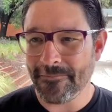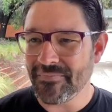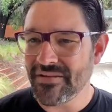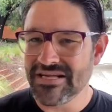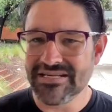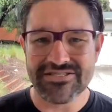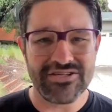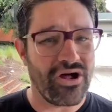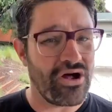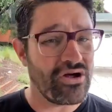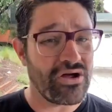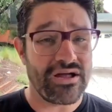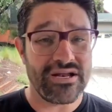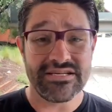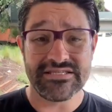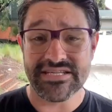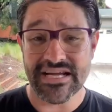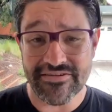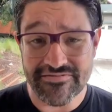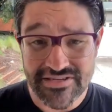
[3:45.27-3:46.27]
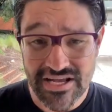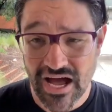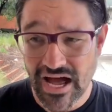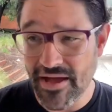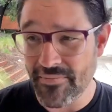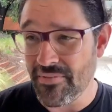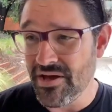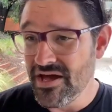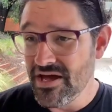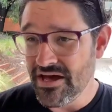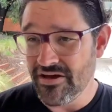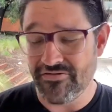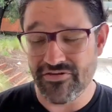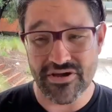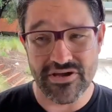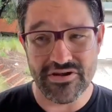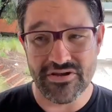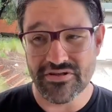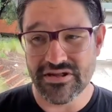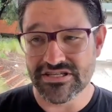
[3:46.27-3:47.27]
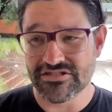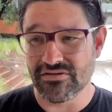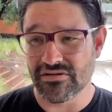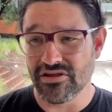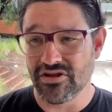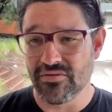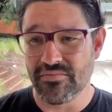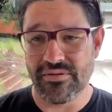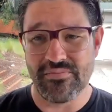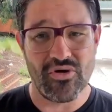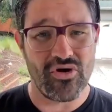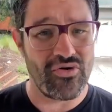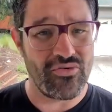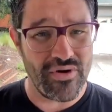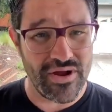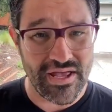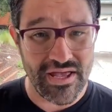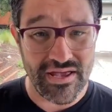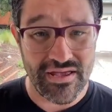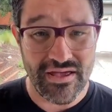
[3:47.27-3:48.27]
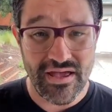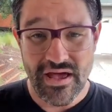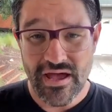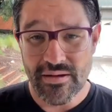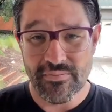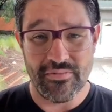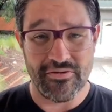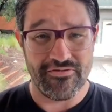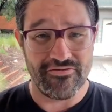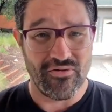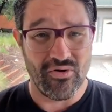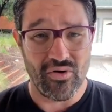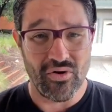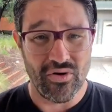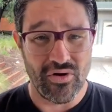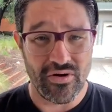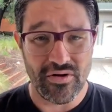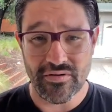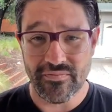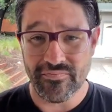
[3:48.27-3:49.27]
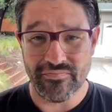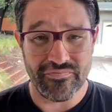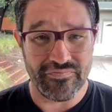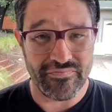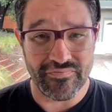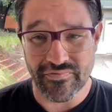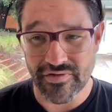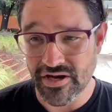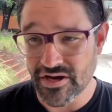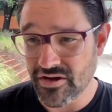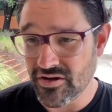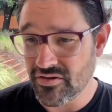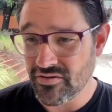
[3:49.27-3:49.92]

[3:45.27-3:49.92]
It's all going to save time. If you can do this with a little bit more rigging before you